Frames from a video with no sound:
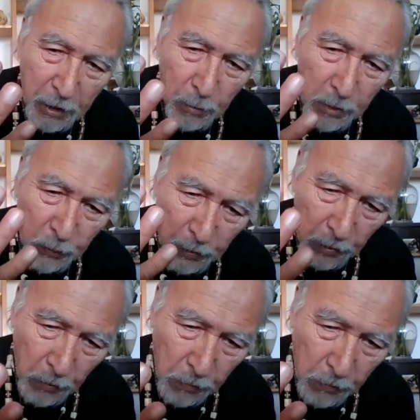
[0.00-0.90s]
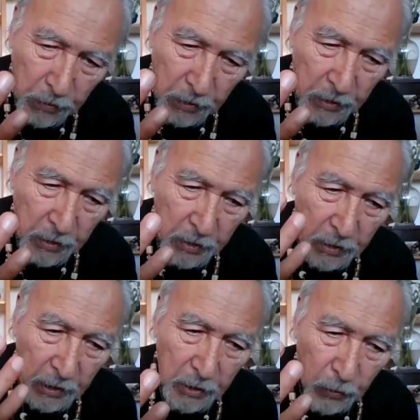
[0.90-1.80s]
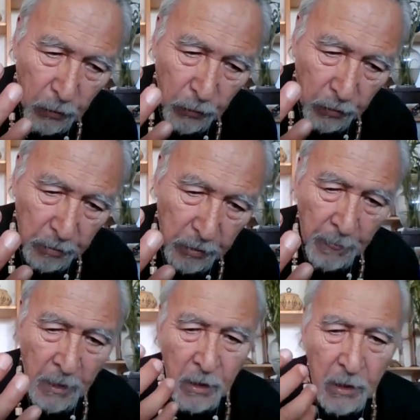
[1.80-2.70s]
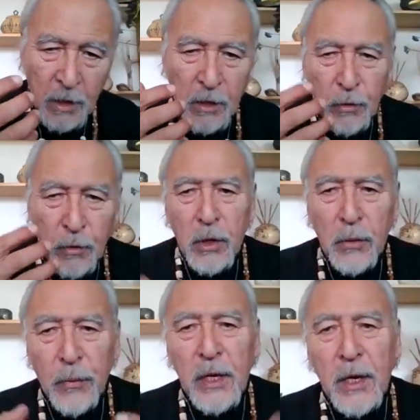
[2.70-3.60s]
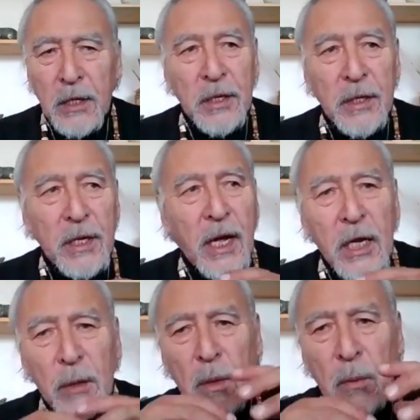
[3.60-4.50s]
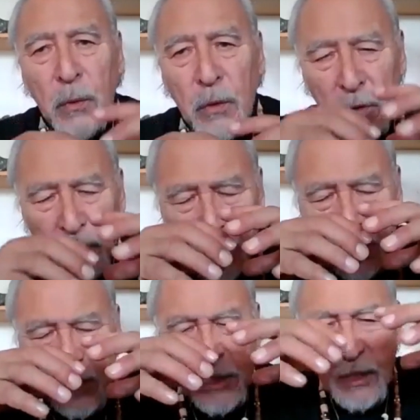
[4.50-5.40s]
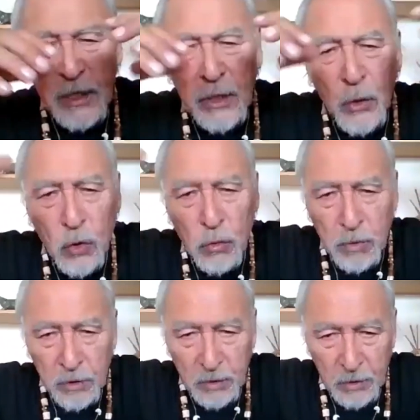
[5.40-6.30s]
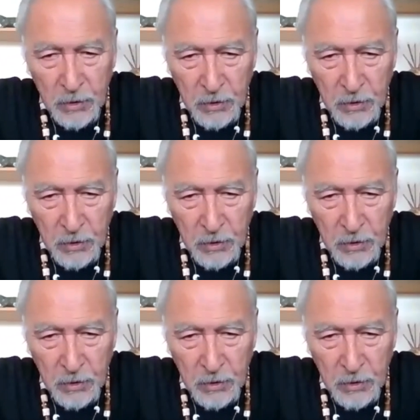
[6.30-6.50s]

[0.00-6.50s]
animals we know in Europe, not realizing the animal world is enormous.